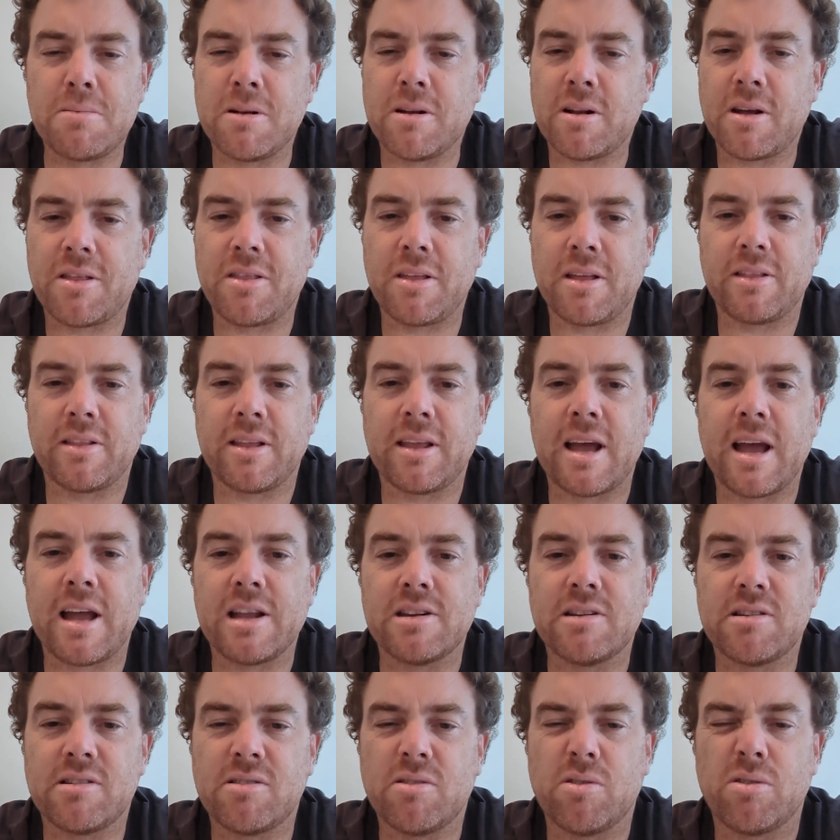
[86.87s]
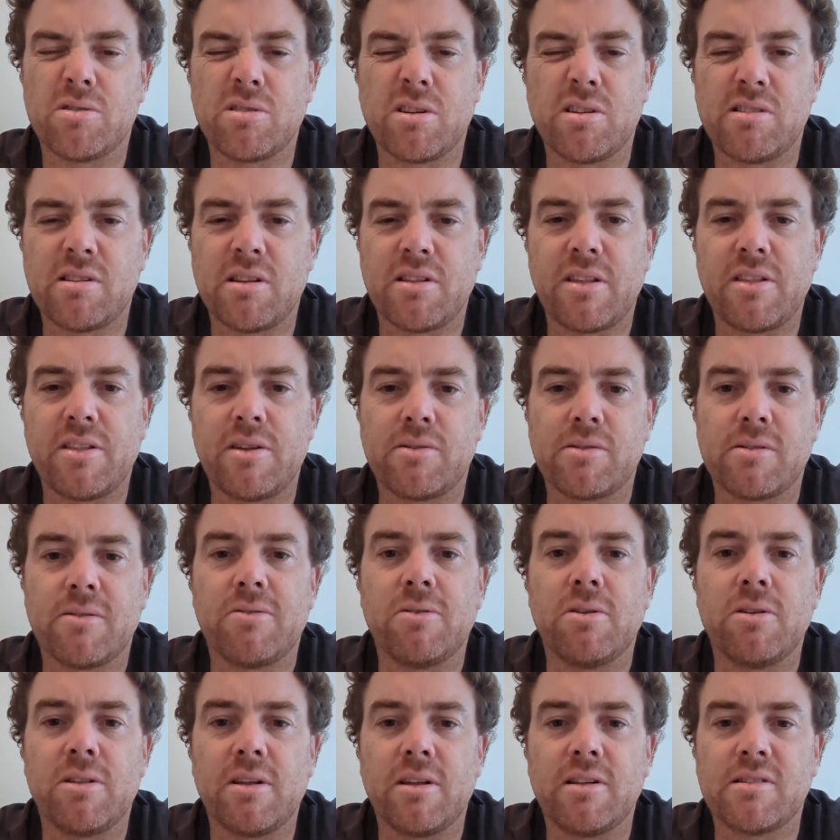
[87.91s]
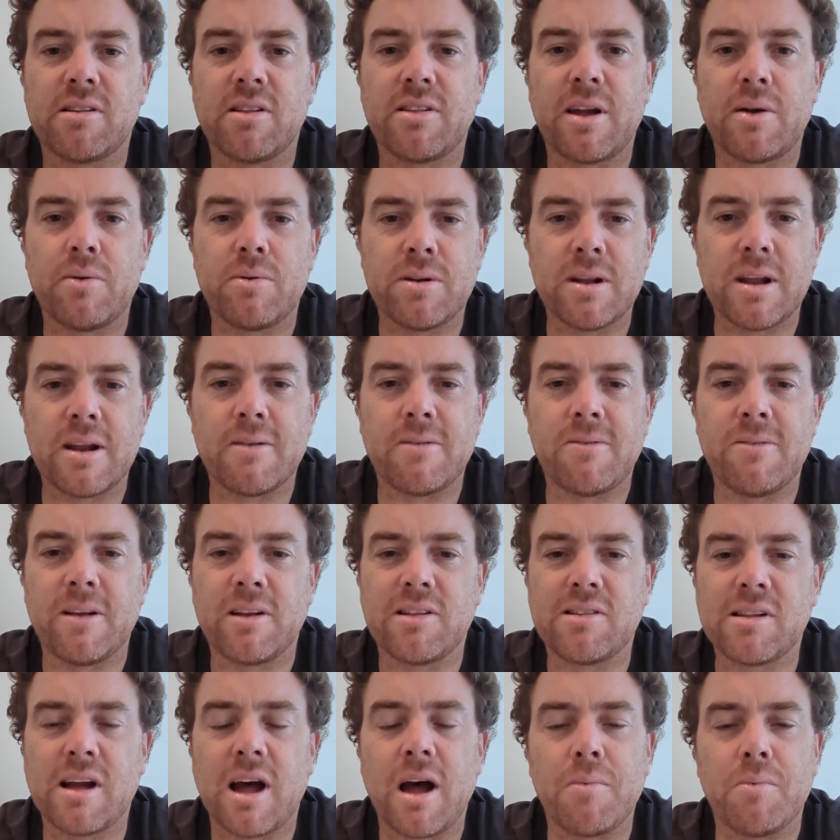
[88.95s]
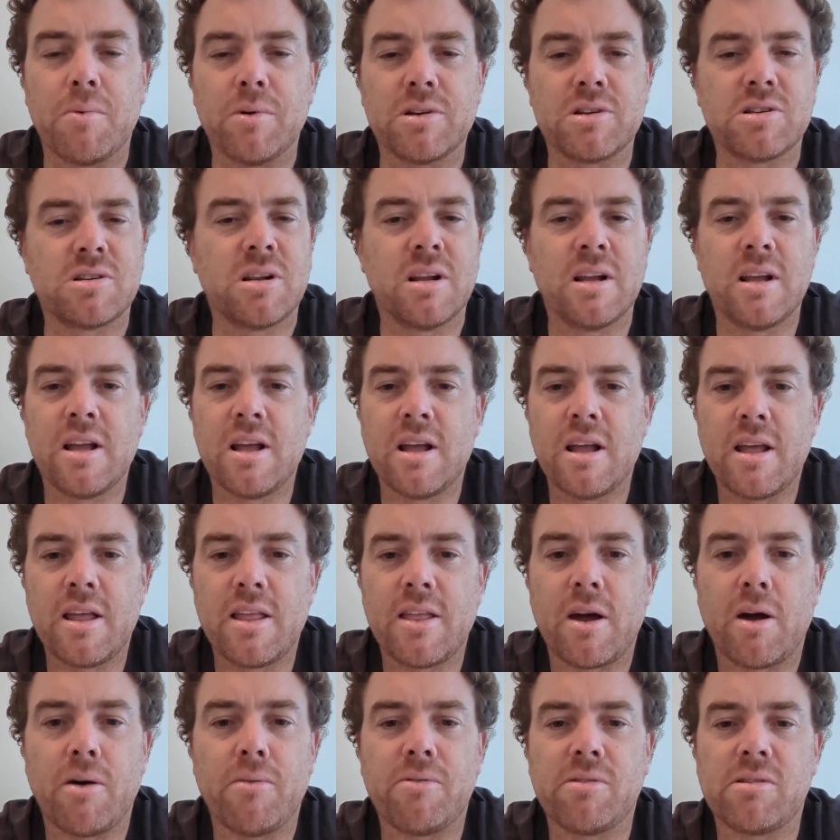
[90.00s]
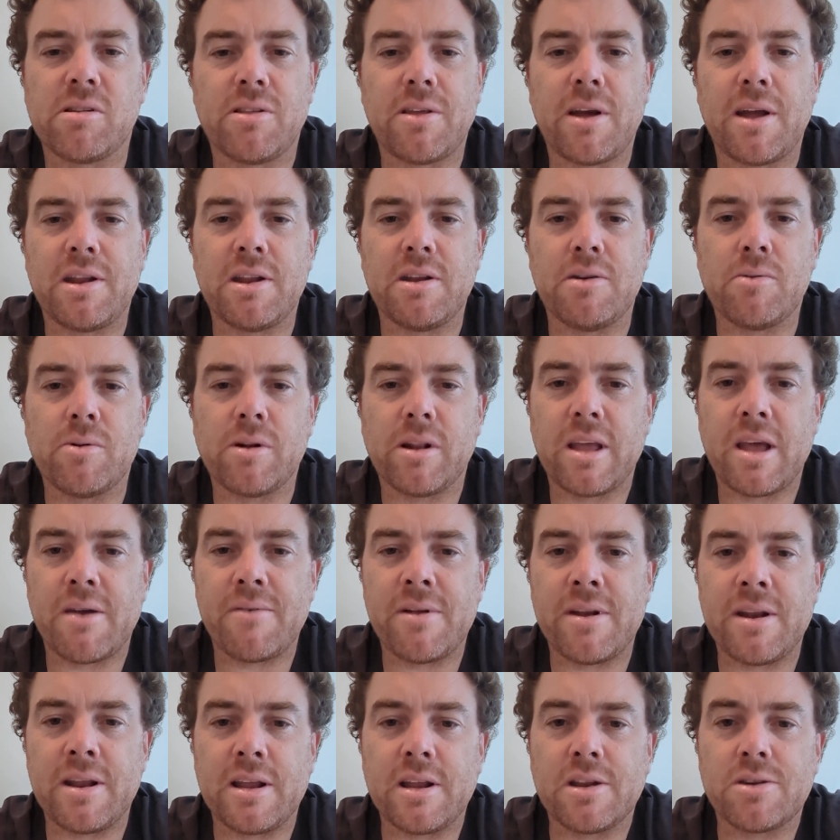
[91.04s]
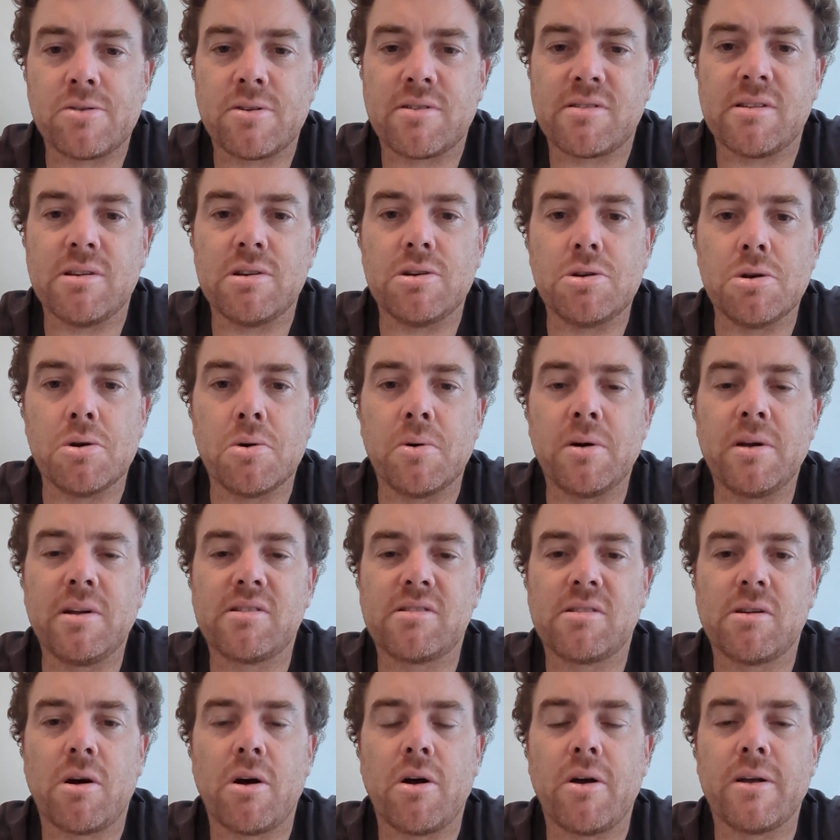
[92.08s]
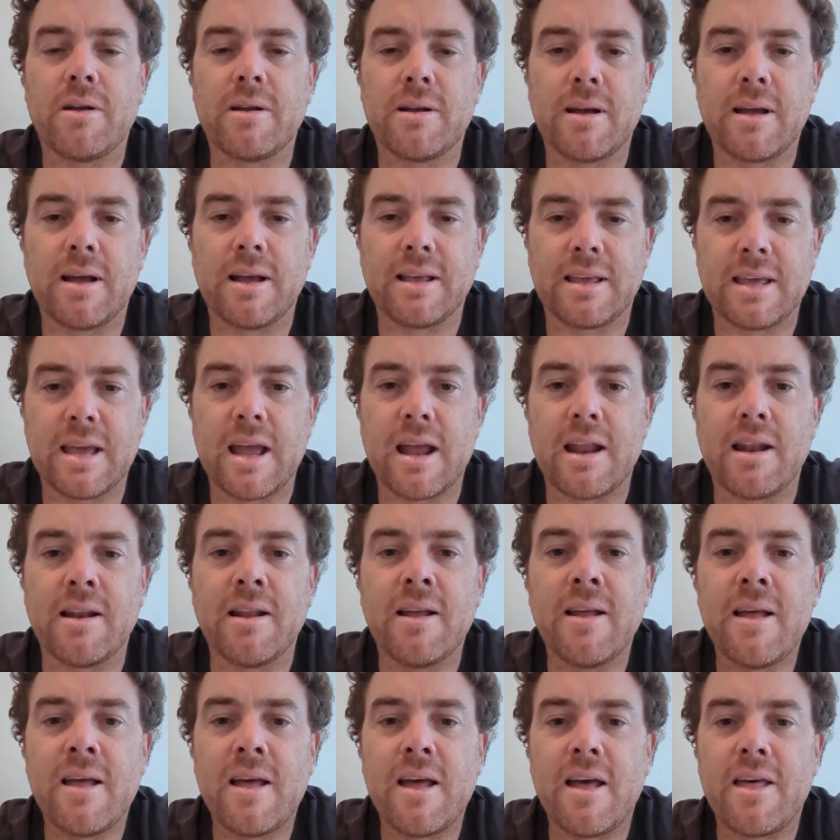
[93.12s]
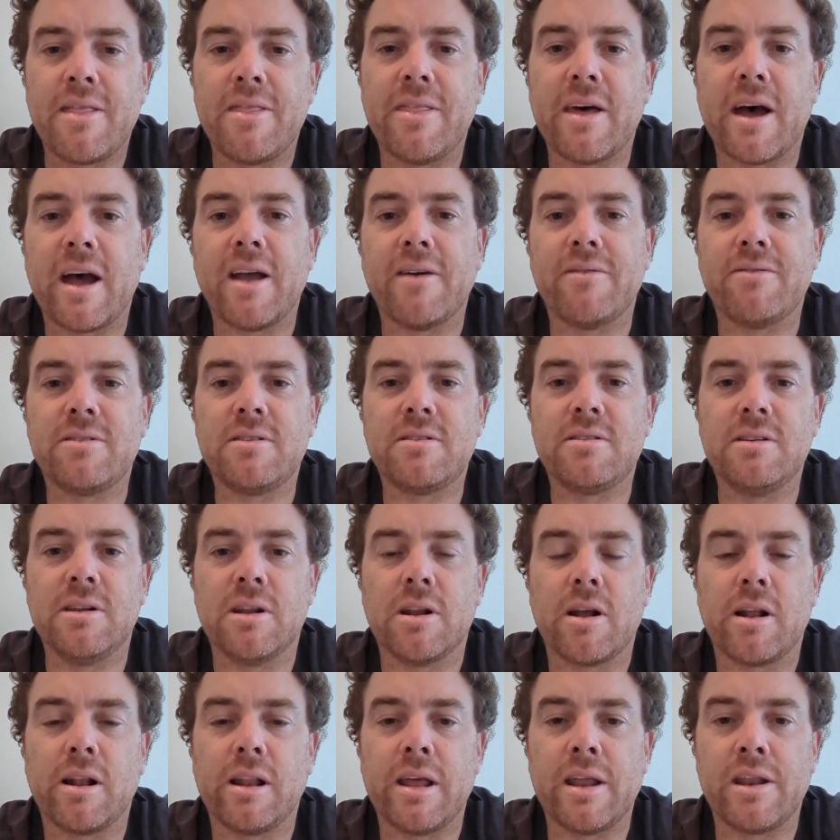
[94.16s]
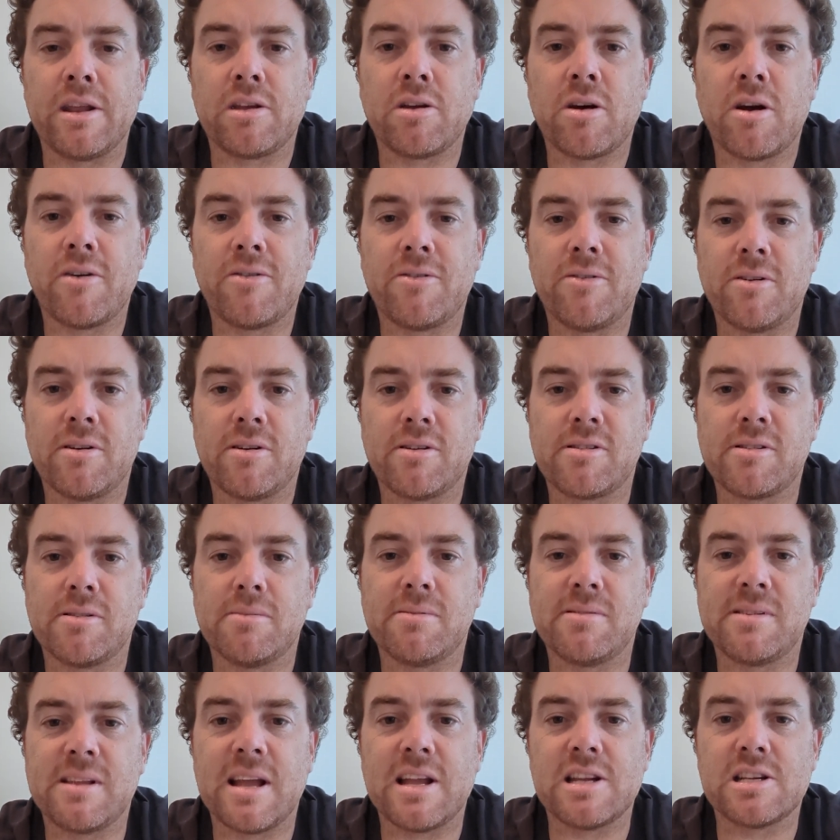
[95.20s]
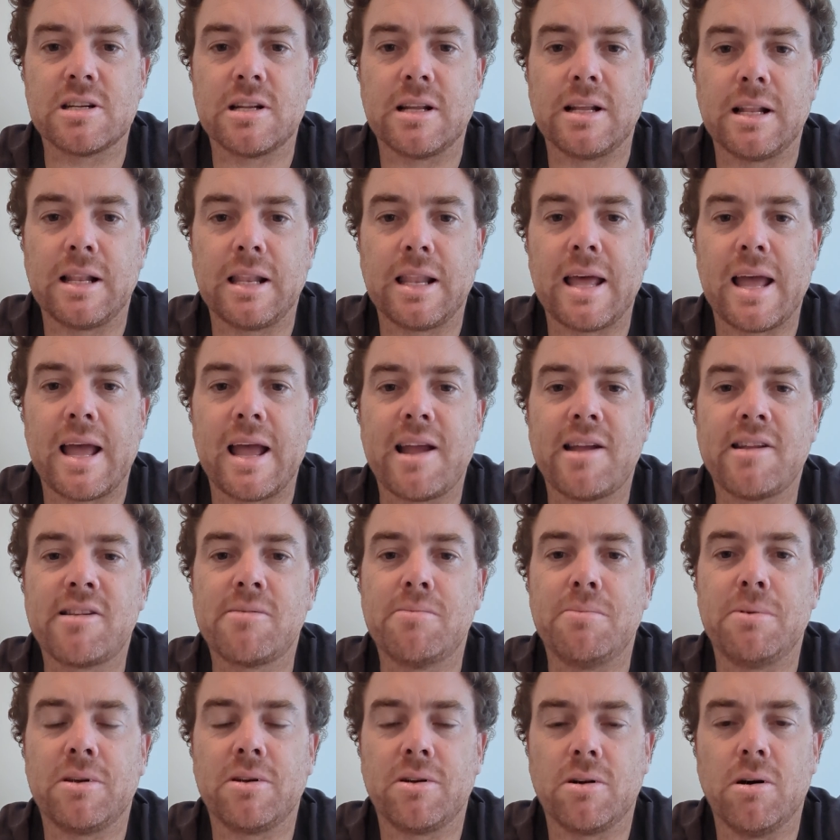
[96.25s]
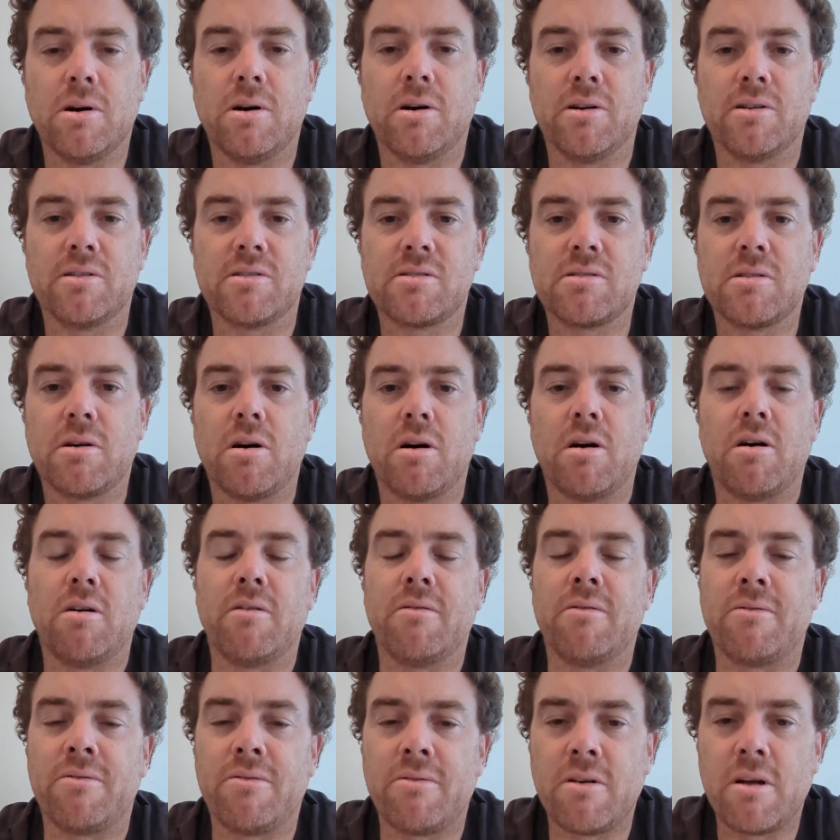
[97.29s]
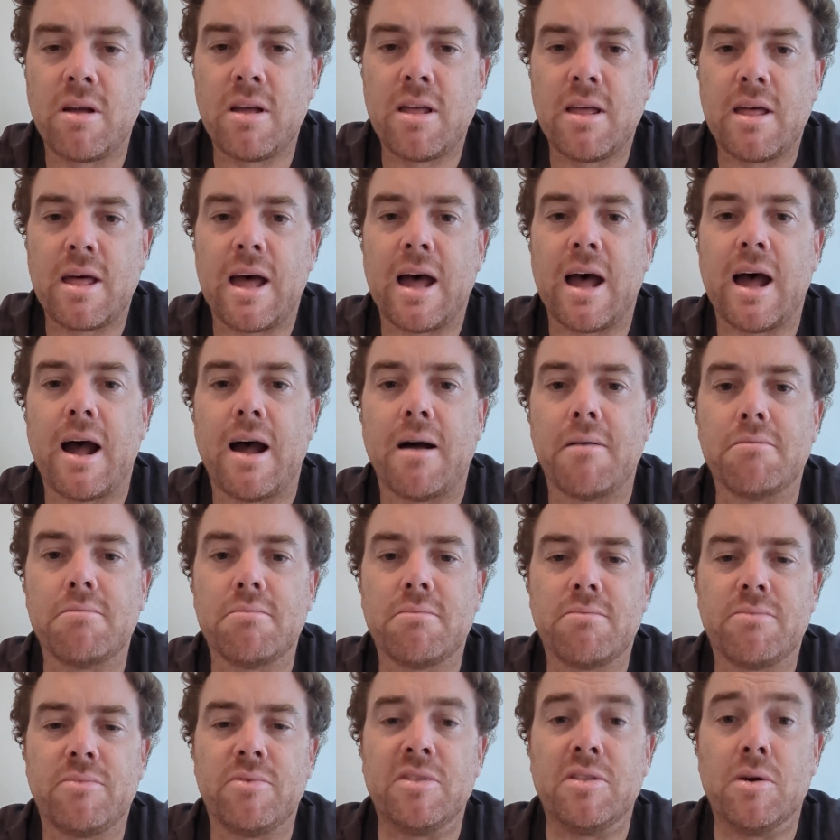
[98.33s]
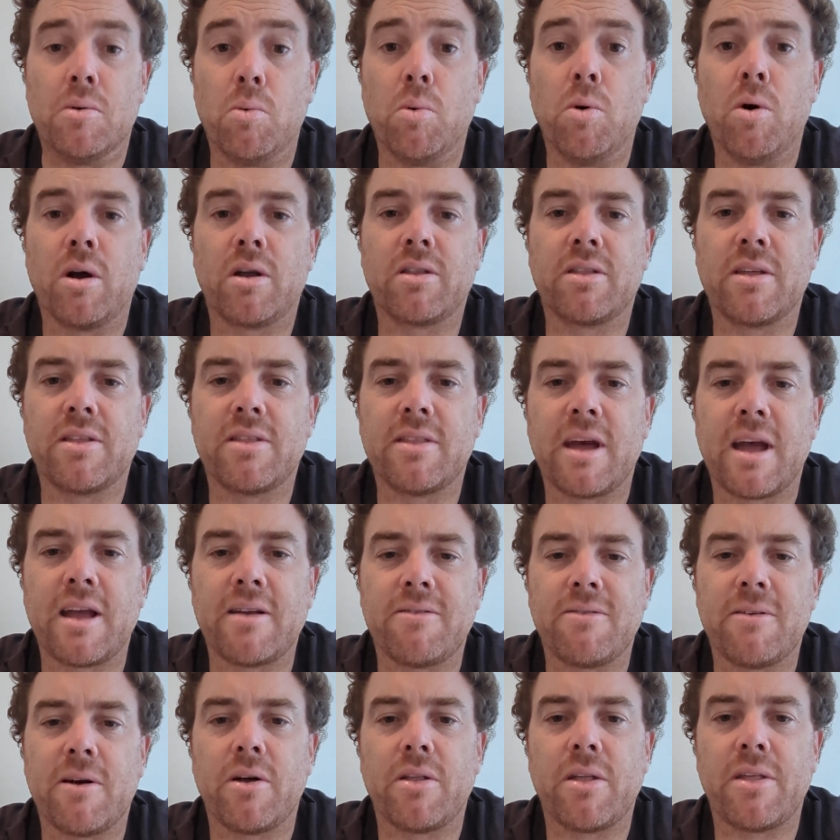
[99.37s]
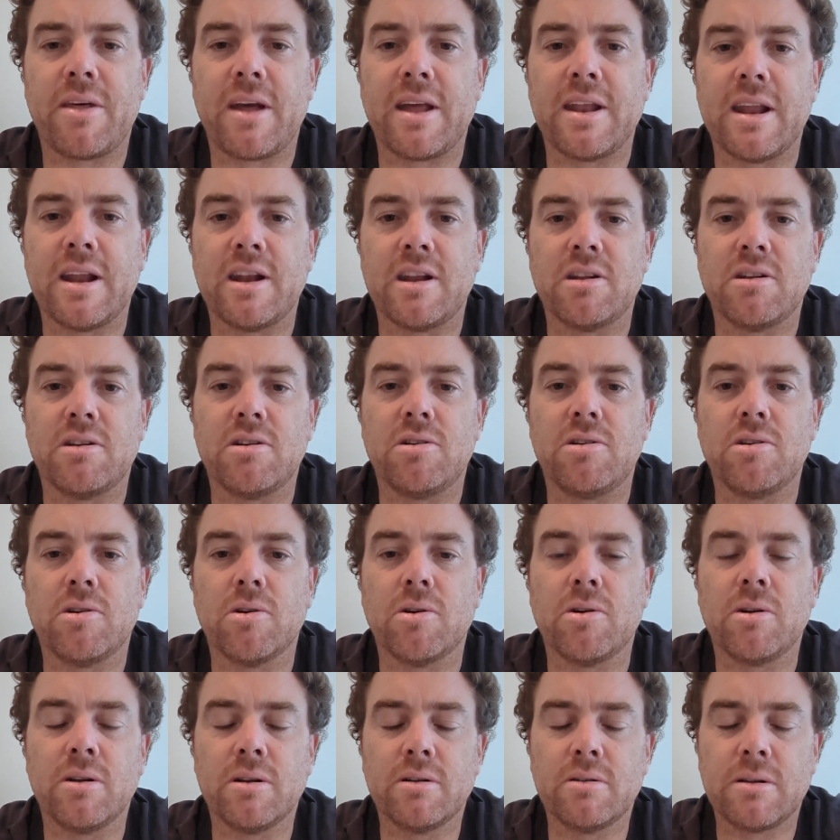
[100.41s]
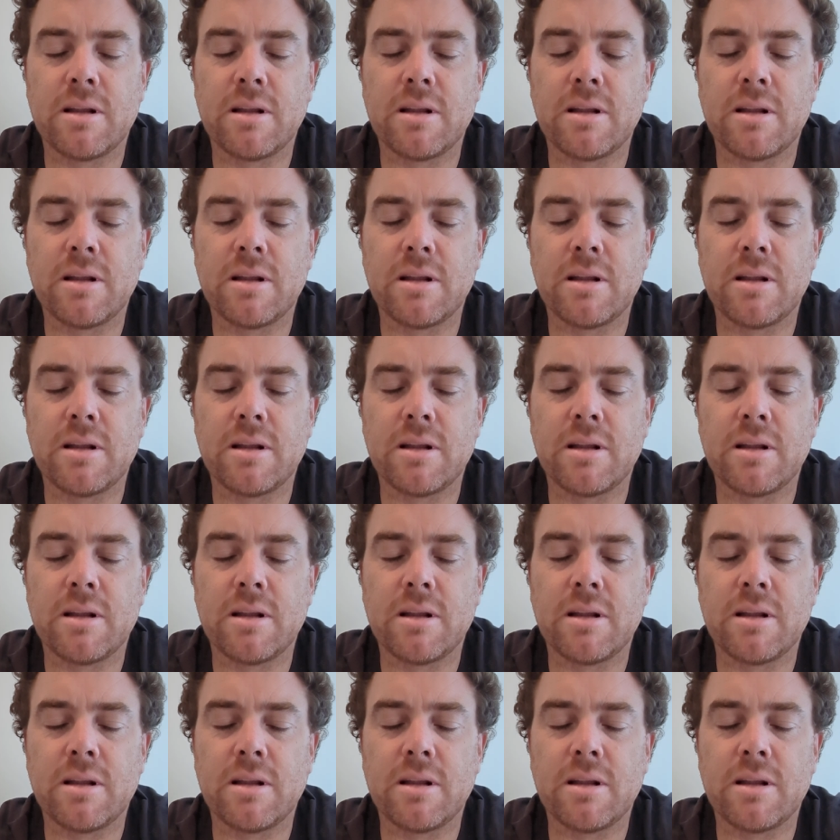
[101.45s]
And I think the agents also said that there was a few things that they would need to fix up, which obviously they didn't really have any interest in doing. So again, they let it go for substantially less because of the work that they felt that they needed to do.